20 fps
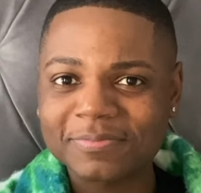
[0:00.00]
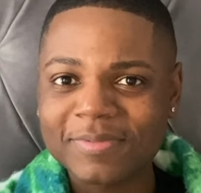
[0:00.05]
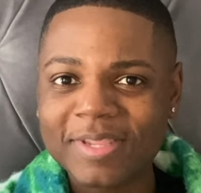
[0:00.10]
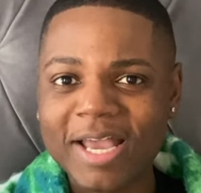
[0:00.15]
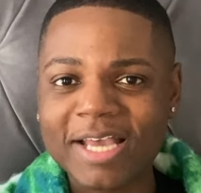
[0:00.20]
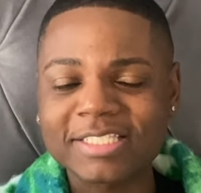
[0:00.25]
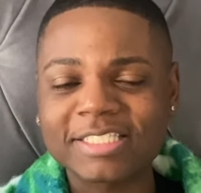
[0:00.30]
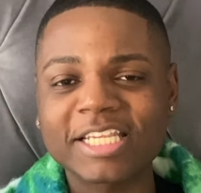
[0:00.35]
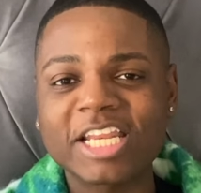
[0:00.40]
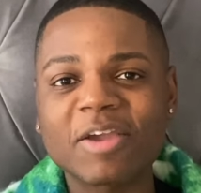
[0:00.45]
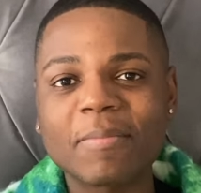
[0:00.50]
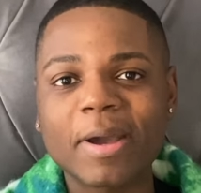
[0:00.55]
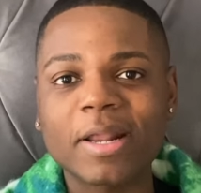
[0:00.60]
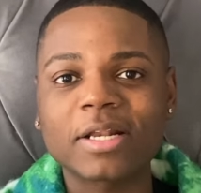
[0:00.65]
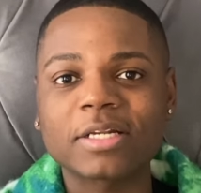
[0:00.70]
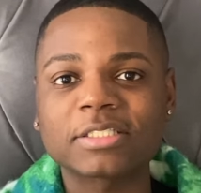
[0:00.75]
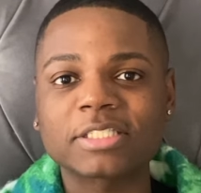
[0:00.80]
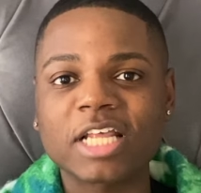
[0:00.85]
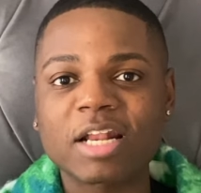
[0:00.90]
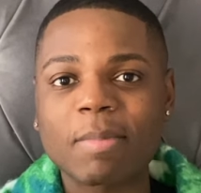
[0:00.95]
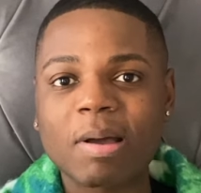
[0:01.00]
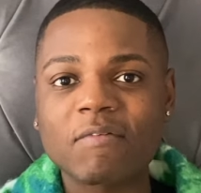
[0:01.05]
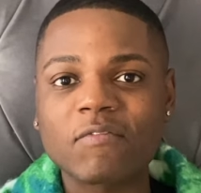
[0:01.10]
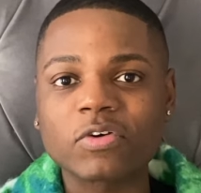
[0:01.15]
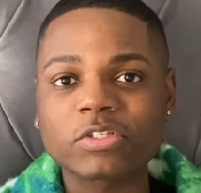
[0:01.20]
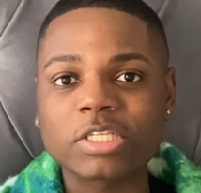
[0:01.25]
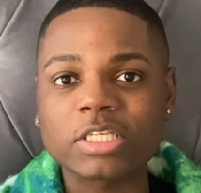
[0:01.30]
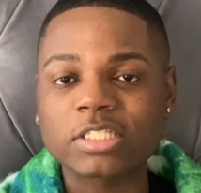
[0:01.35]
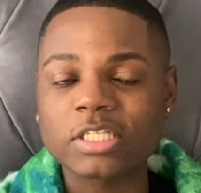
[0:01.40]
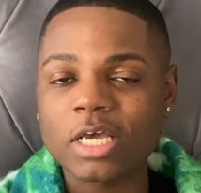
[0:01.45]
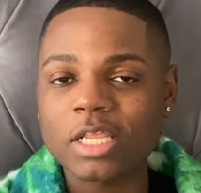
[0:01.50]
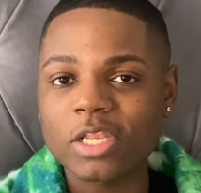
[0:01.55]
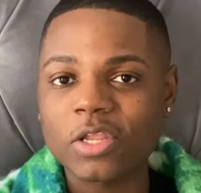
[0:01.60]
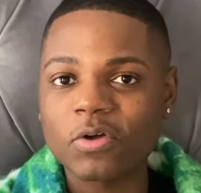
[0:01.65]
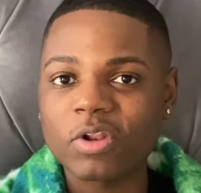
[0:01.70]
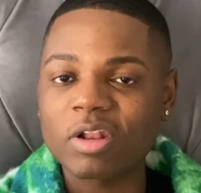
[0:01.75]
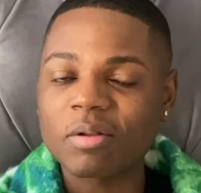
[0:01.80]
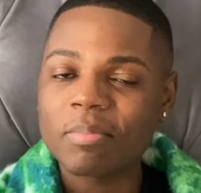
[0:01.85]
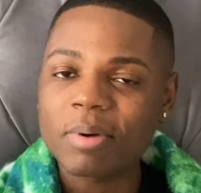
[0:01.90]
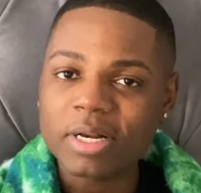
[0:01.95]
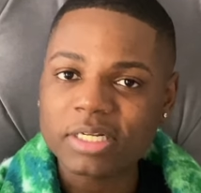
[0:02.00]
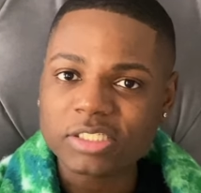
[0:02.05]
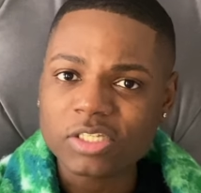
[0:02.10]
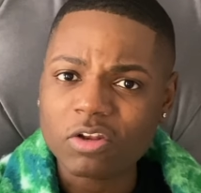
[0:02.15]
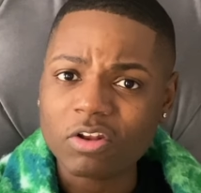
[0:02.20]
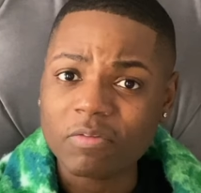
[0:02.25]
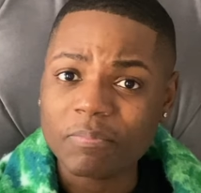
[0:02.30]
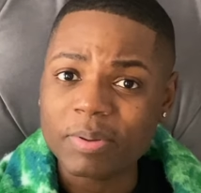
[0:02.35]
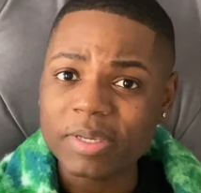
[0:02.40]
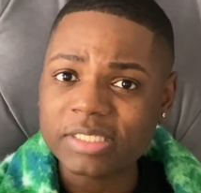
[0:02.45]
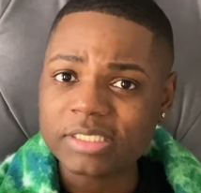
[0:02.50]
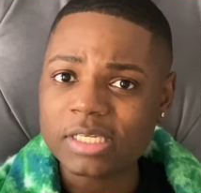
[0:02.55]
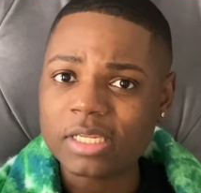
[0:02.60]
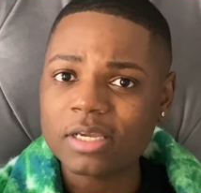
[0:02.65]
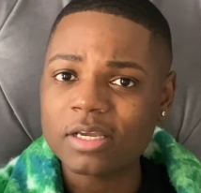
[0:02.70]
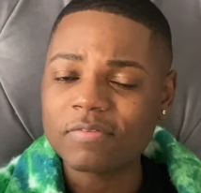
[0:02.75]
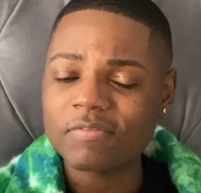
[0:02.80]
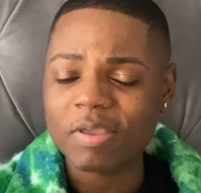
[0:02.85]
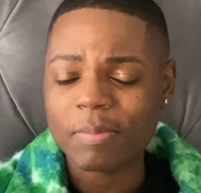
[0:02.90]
I send everybody on the sound of my voice a ton load and abundance, a little peace, love,